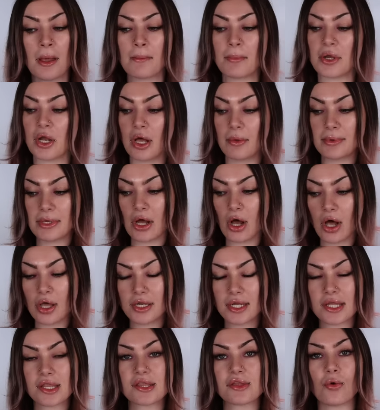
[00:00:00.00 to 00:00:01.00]
But I'll be
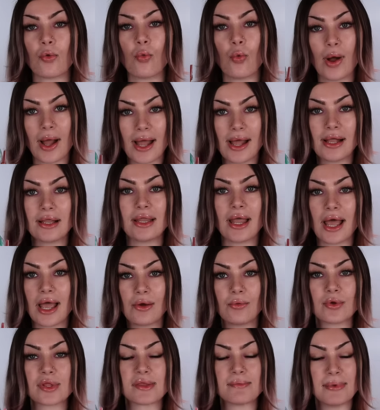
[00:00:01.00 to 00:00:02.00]
honest, while
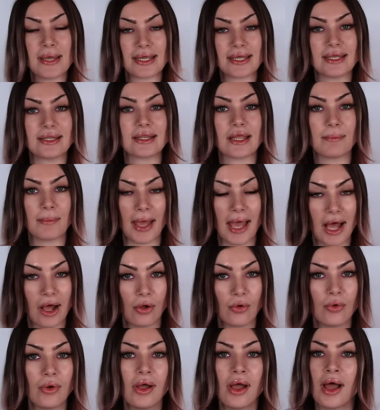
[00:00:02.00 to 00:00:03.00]
I was picking them
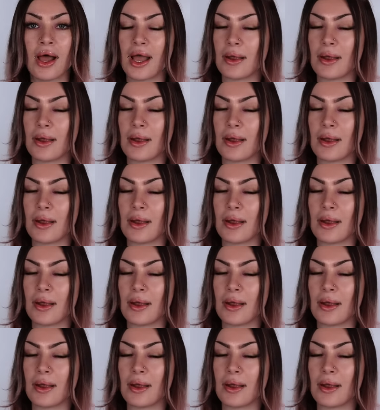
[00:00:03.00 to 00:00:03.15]
out,